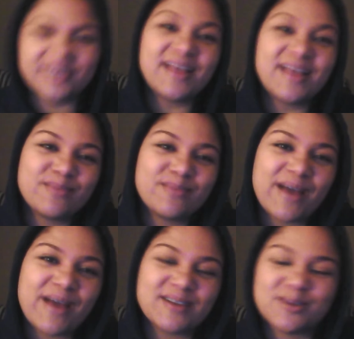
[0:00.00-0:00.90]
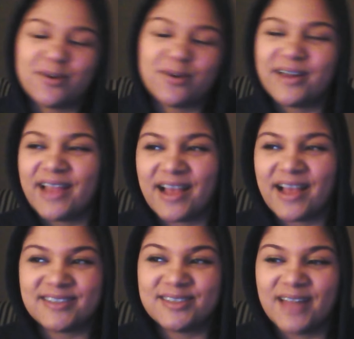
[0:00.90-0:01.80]
So that's the backstory
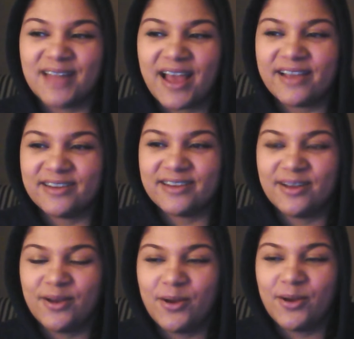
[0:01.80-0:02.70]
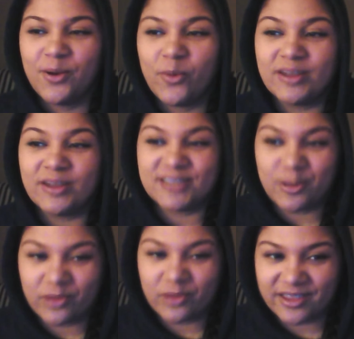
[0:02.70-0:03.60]
as to like what's
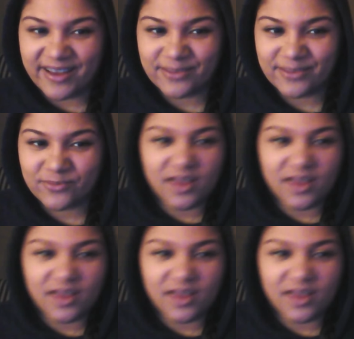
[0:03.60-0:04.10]
up with that.